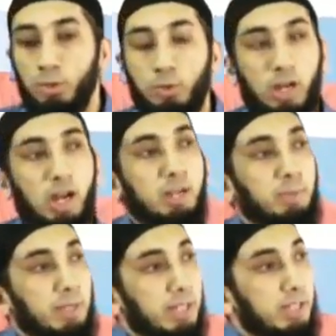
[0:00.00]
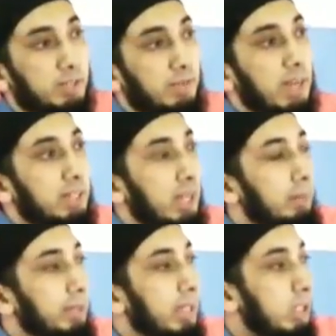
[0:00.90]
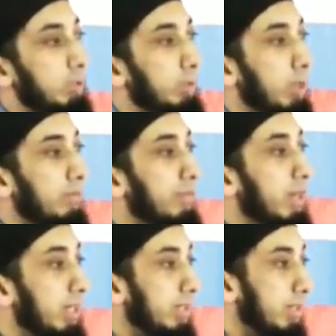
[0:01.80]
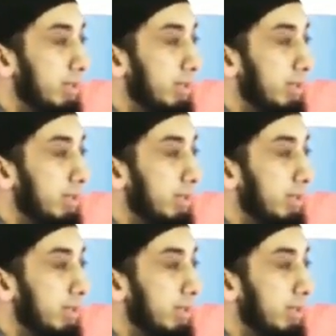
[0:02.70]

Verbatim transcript: The Quran begins, Fatiha begins with what phrase?